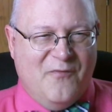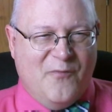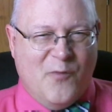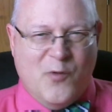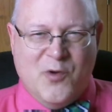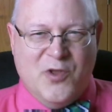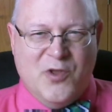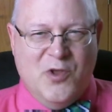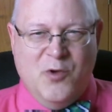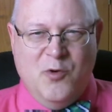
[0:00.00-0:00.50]

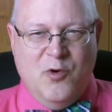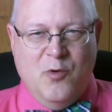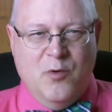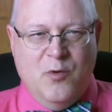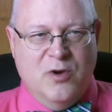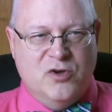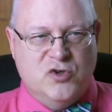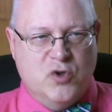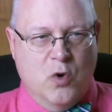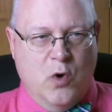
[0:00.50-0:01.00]
for you to
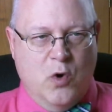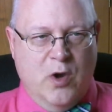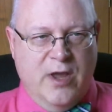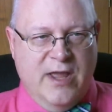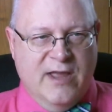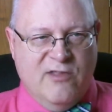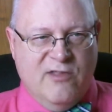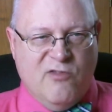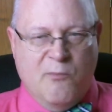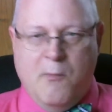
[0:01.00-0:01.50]
enjoy.
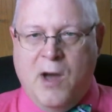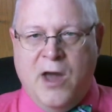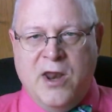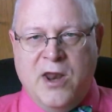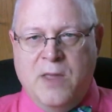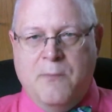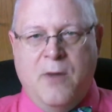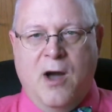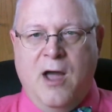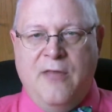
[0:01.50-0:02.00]
It's
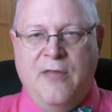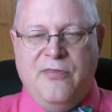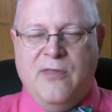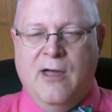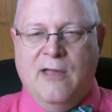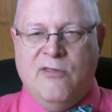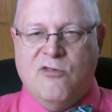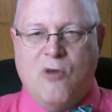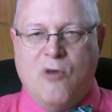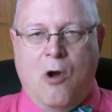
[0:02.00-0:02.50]
Monty
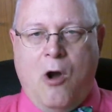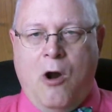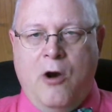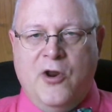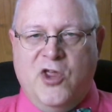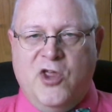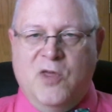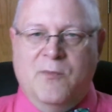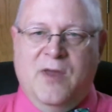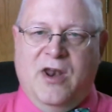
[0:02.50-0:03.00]
Python's
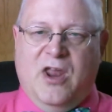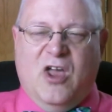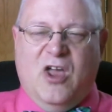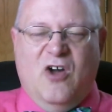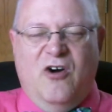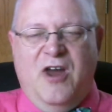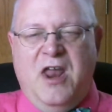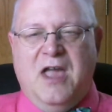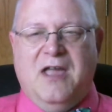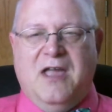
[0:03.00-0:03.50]
Argument
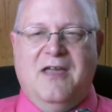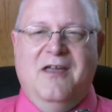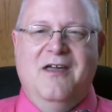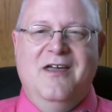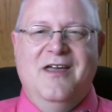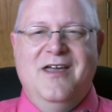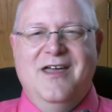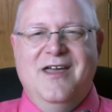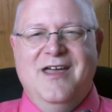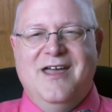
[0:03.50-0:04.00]
Clinic,
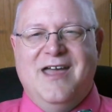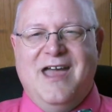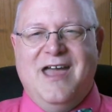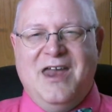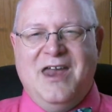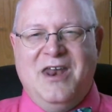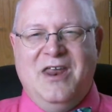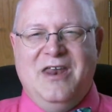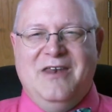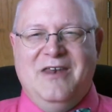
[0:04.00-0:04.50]

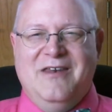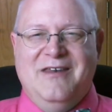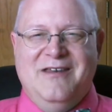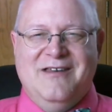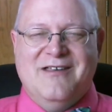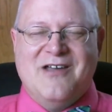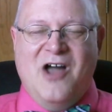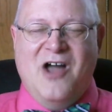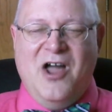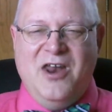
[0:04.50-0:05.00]
and it
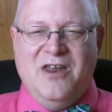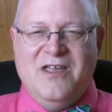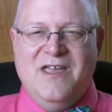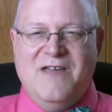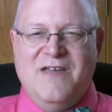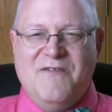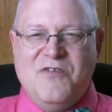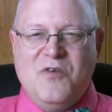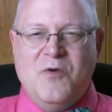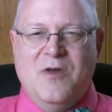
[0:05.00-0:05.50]
kind of
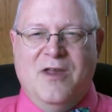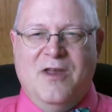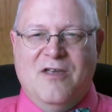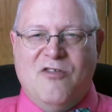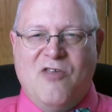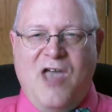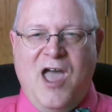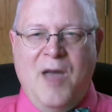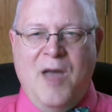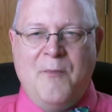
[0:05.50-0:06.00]
gives you an
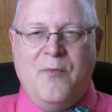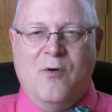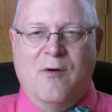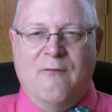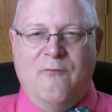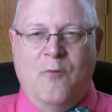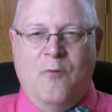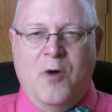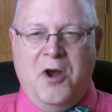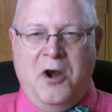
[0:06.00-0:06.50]
example
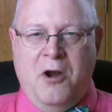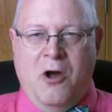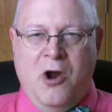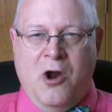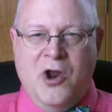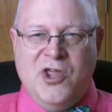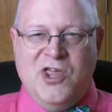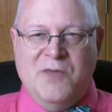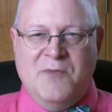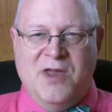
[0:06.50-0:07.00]
of what an
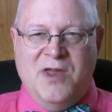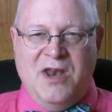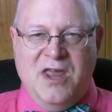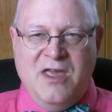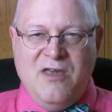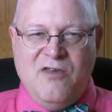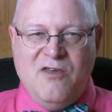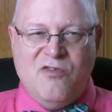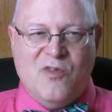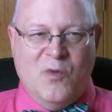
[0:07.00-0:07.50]
argument
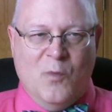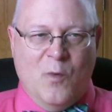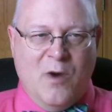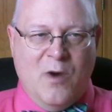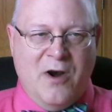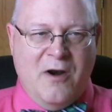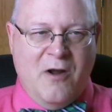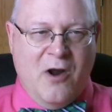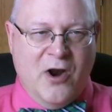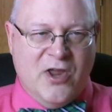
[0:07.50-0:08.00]
is and
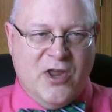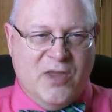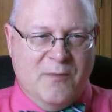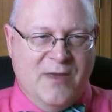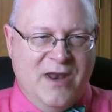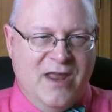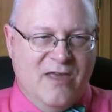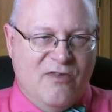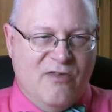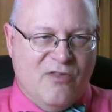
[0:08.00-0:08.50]
what an
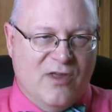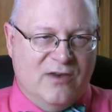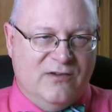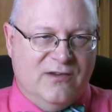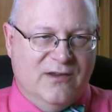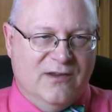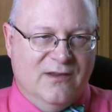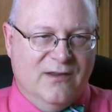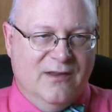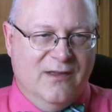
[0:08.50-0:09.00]
argument
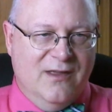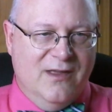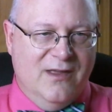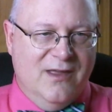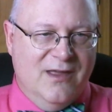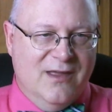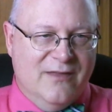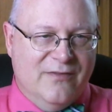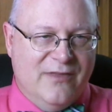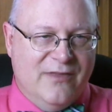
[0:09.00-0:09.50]
isn't.
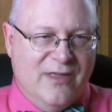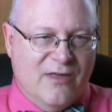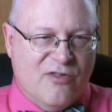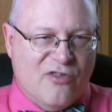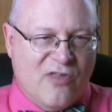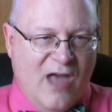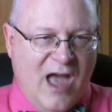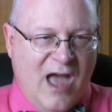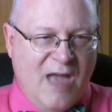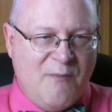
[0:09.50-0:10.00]
The
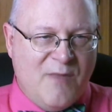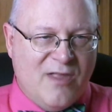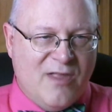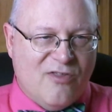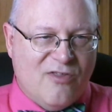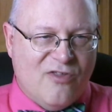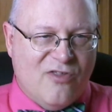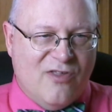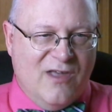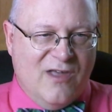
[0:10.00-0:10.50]

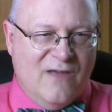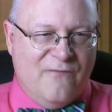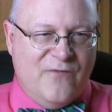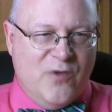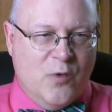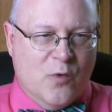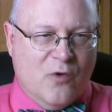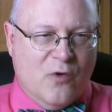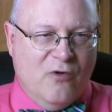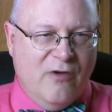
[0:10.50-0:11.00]
assignments, if
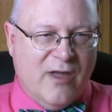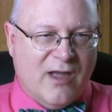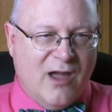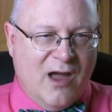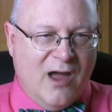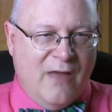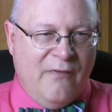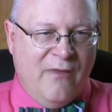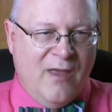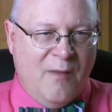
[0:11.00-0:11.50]
you click
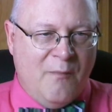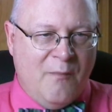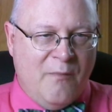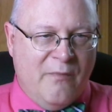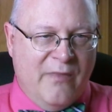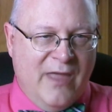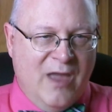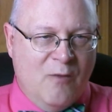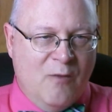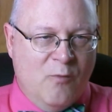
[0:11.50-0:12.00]
on them,
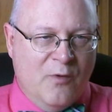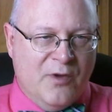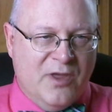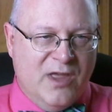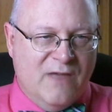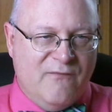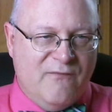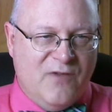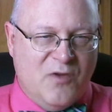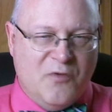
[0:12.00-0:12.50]
they will
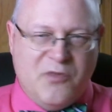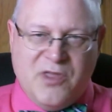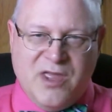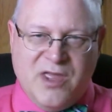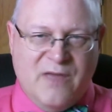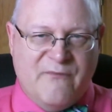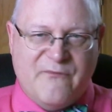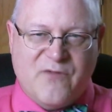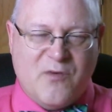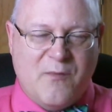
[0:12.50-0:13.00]
give you the
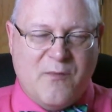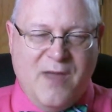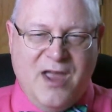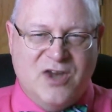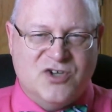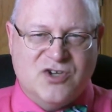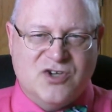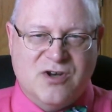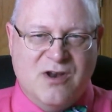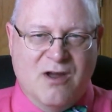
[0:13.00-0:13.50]

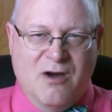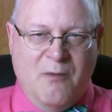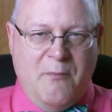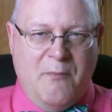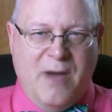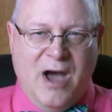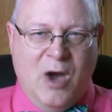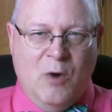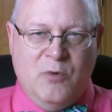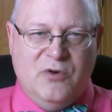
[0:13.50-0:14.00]
information
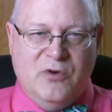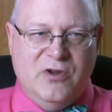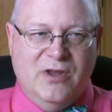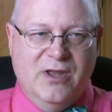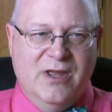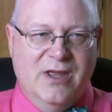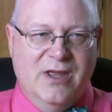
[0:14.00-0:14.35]
about